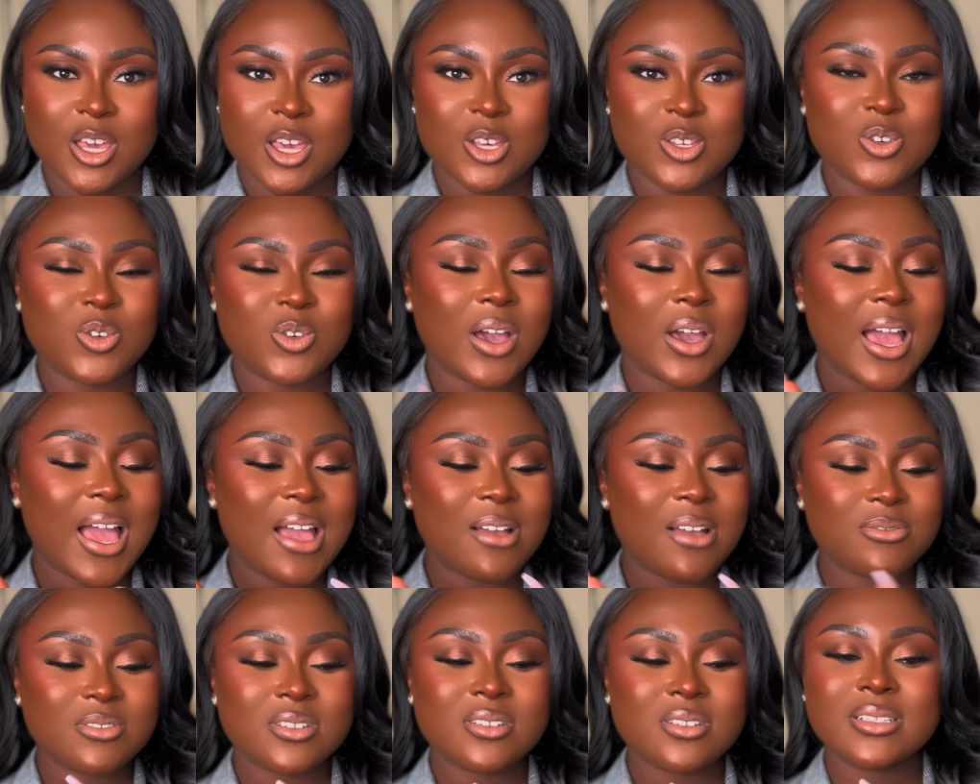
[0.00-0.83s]
You
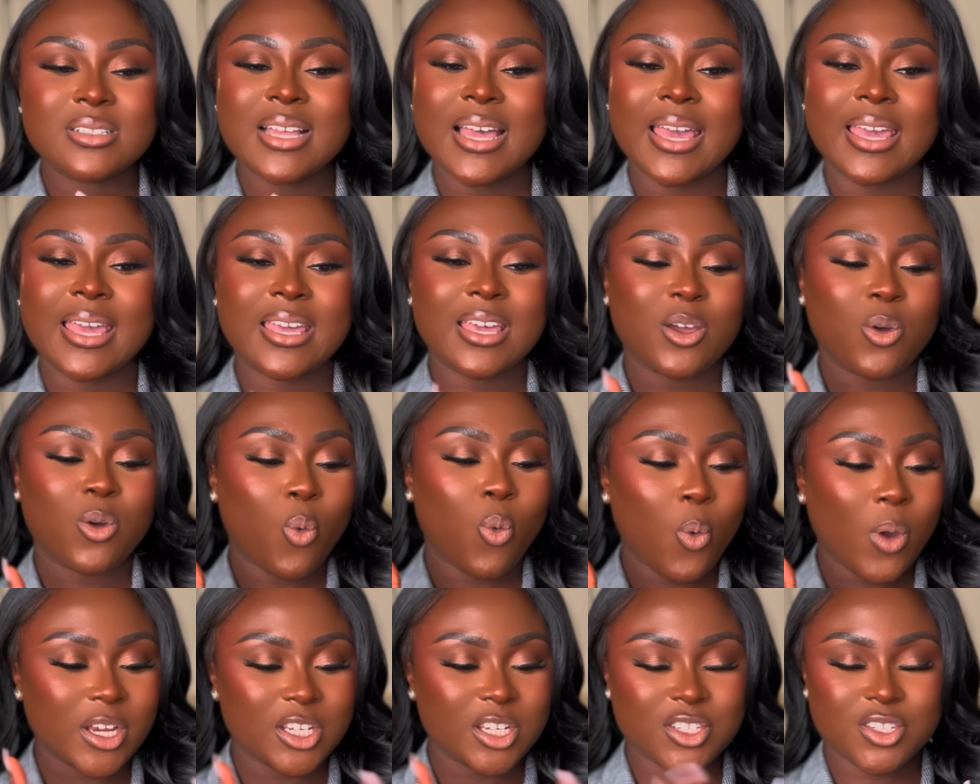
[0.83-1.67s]
have to
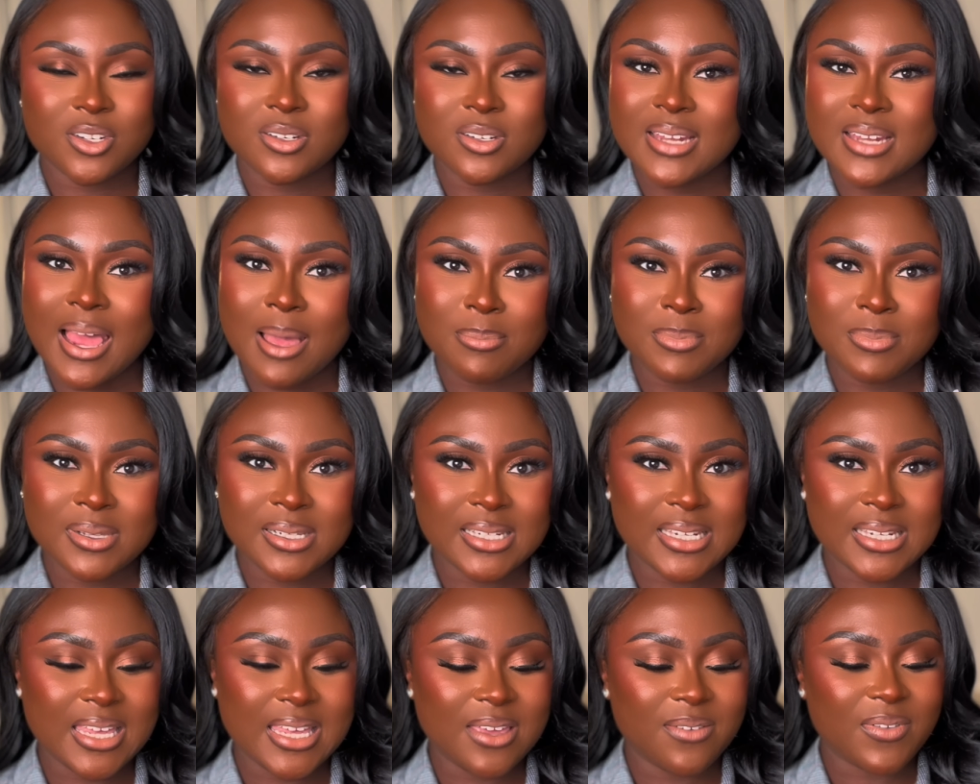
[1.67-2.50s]
question that
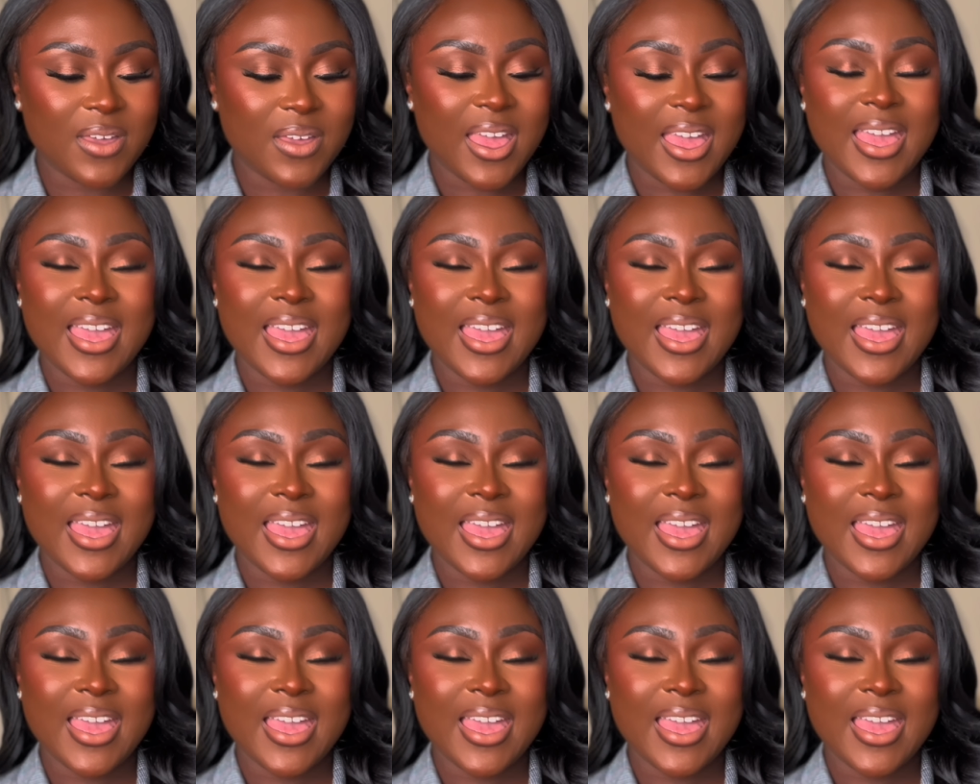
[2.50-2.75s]
belief